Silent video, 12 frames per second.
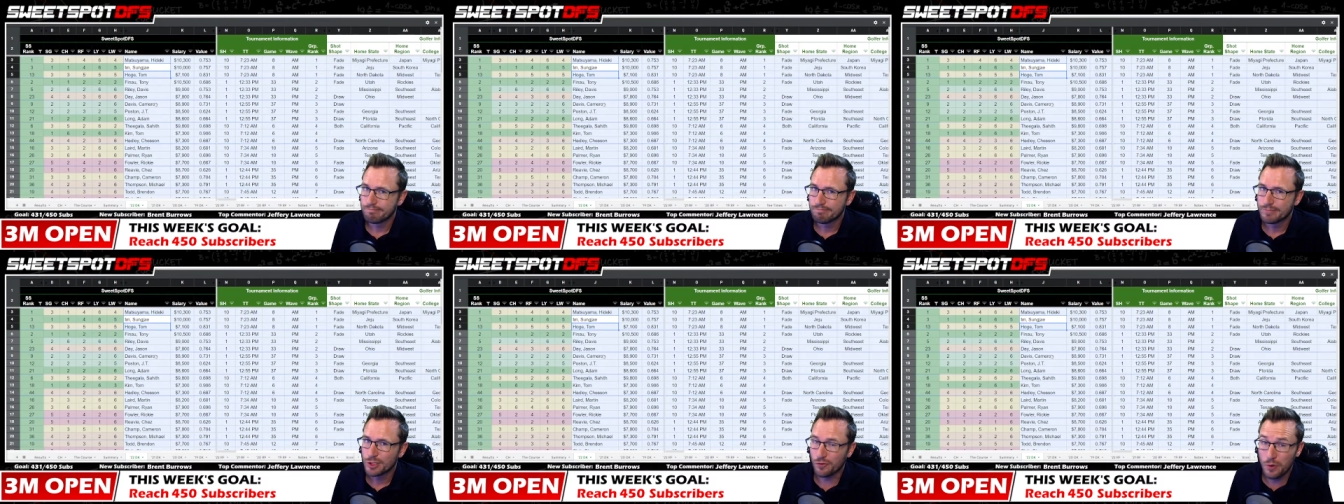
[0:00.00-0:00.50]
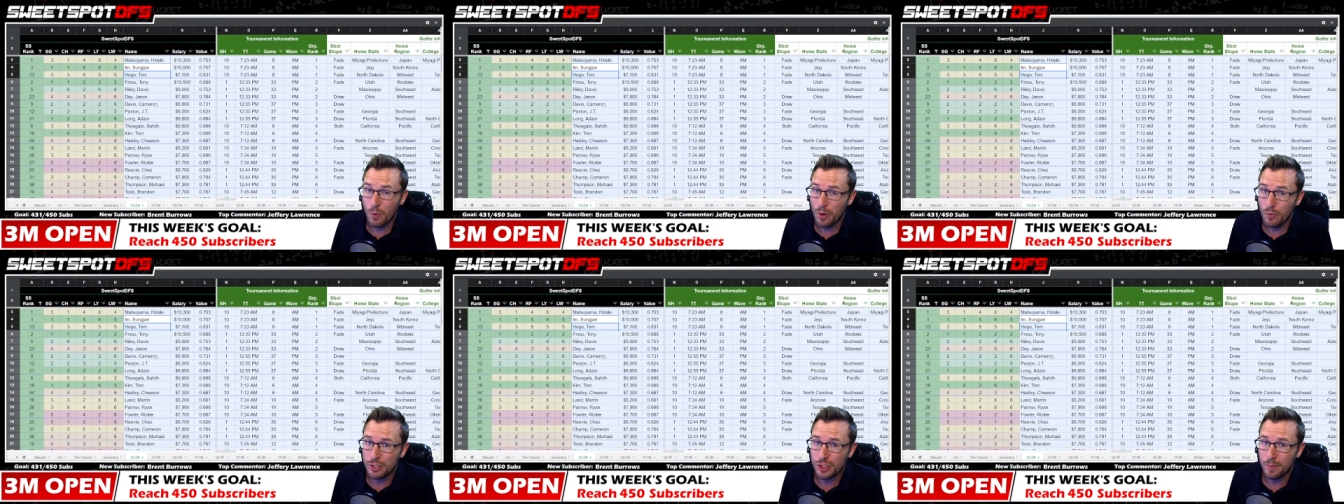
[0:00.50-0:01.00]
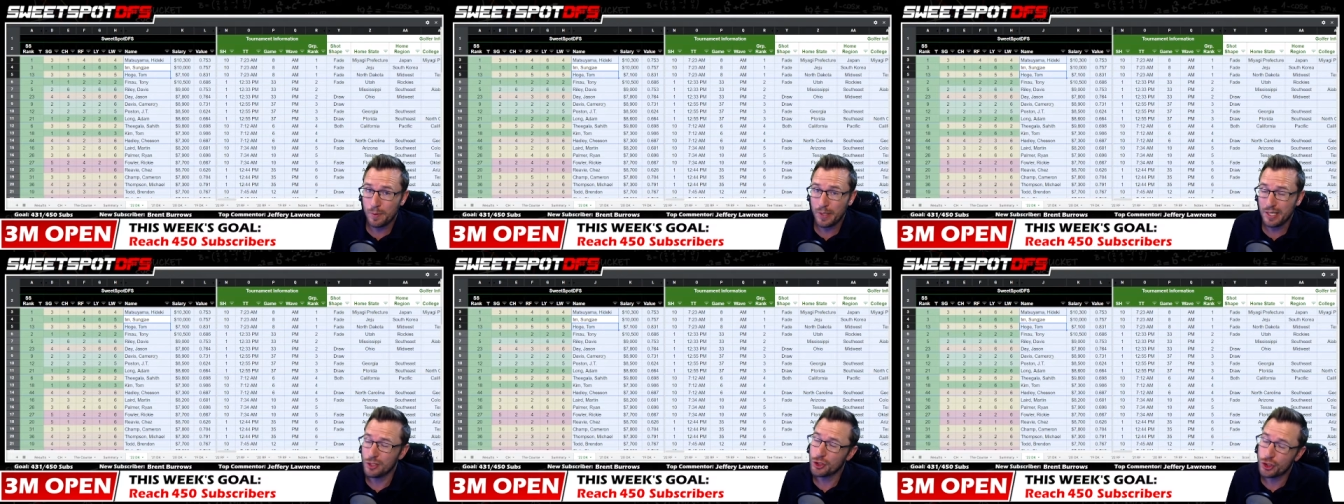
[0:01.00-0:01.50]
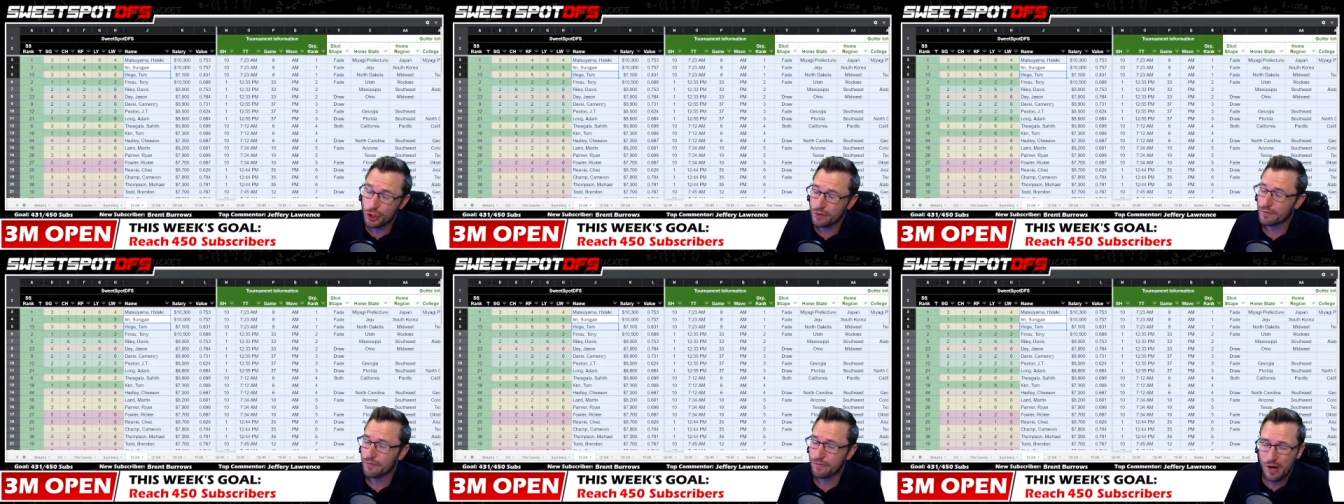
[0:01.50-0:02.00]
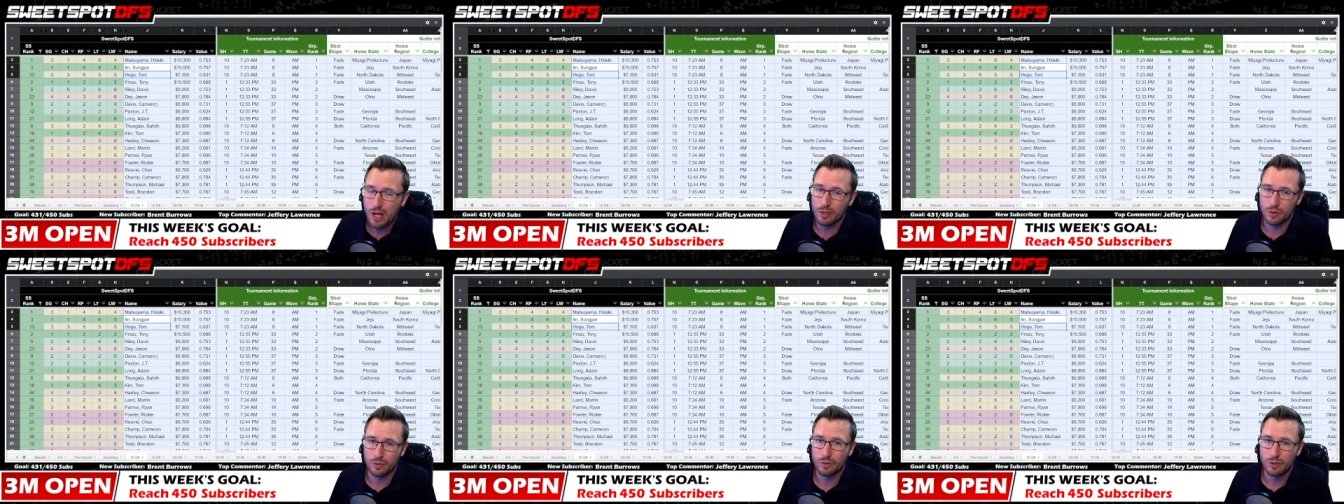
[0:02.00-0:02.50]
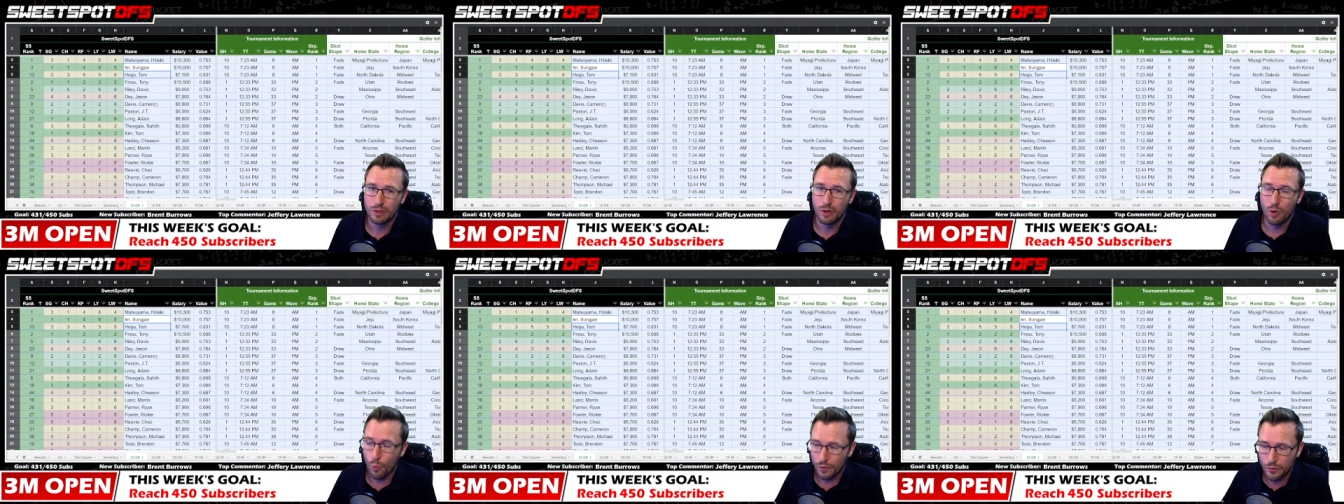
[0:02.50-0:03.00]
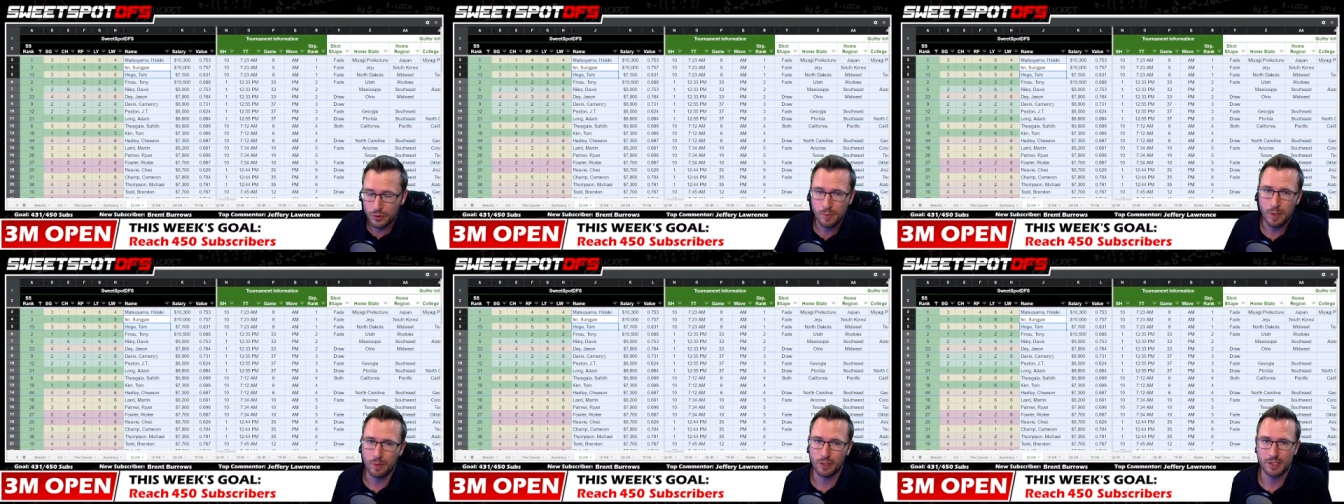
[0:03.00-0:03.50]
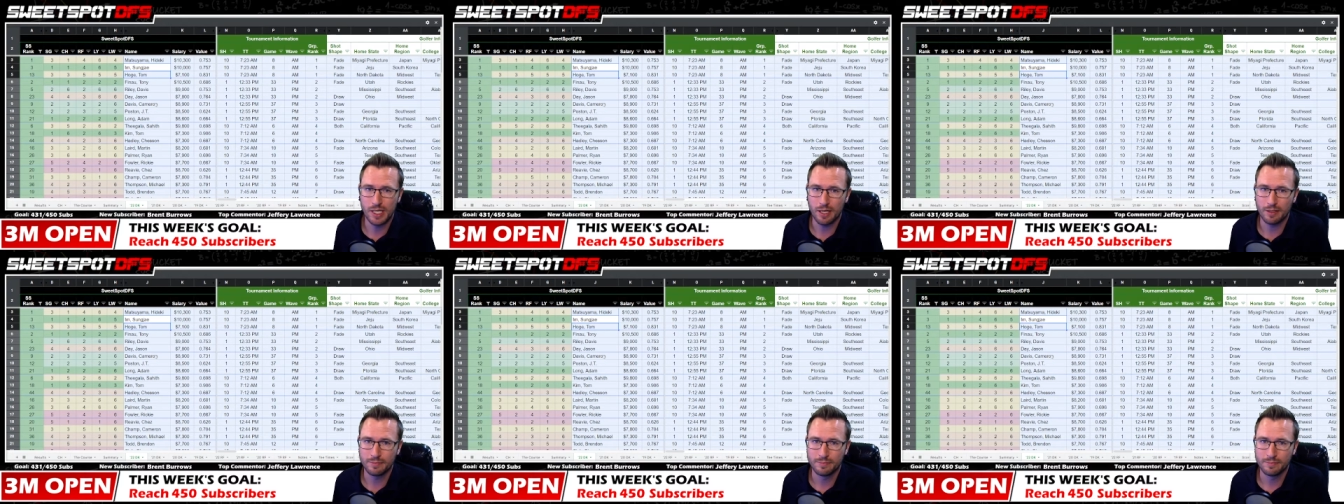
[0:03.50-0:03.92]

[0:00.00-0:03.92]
So if you want to win a GPP, you shouldn't follow what those people are saying.